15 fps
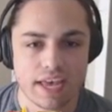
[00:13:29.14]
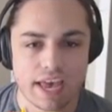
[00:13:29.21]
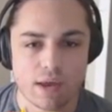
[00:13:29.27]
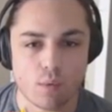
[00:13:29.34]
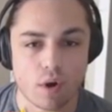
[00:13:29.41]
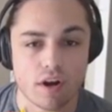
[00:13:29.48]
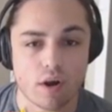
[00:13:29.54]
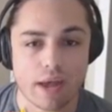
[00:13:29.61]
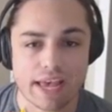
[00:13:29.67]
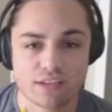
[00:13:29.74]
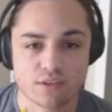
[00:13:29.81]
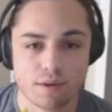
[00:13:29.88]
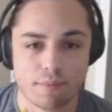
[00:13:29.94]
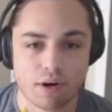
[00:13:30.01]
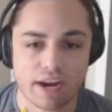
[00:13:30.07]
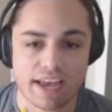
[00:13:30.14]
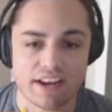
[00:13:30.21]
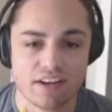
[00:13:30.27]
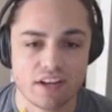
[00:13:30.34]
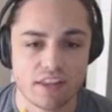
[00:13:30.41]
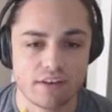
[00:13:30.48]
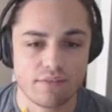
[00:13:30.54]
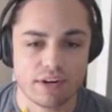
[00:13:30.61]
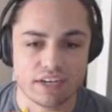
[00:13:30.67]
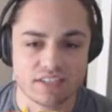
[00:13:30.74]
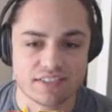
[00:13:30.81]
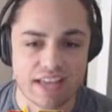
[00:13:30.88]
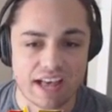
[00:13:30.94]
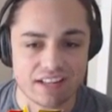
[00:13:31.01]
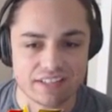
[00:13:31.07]
Eduardo Escobar had another very
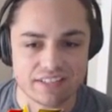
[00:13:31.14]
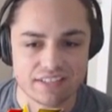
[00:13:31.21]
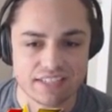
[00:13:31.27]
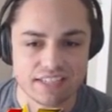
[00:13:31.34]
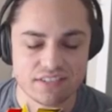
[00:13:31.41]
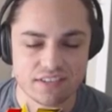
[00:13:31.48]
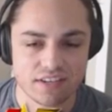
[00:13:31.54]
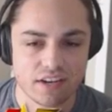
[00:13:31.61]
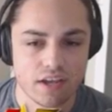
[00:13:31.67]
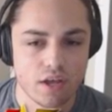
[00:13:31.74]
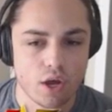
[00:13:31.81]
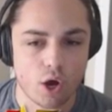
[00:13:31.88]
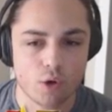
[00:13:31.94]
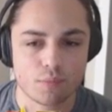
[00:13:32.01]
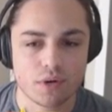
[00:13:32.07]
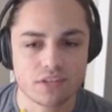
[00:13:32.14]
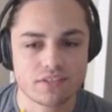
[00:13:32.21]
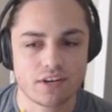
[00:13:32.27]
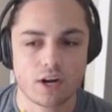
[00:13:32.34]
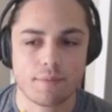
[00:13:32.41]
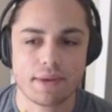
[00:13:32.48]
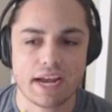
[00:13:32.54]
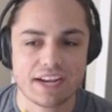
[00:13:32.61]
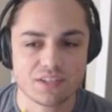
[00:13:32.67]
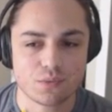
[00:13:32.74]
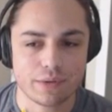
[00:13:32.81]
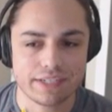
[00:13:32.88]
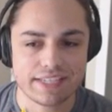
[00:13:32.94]
solid season. Home runs and RBIs went